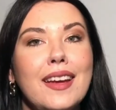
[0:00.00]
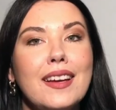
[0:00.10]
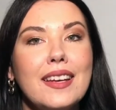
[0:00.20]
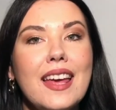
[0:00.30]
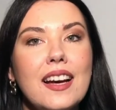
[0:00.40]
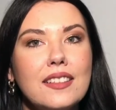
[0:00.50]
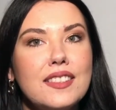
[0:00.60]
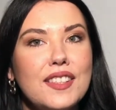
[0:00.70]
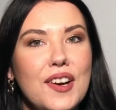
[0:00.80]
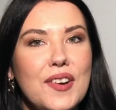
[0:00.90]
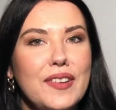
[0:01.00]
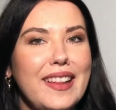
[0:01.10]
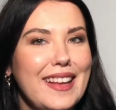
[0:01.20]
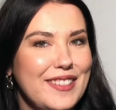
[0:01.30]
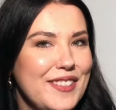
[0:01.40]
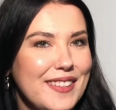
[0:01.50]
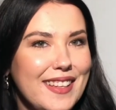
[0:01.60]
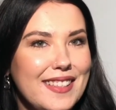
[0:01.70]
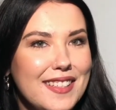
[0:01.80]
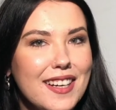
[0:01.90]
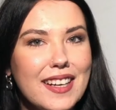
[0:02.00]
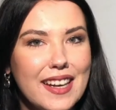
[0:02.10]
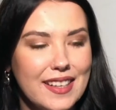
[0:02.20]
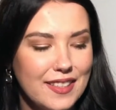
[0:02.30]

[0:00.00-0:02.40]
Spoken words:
Yeah, so let's just get started.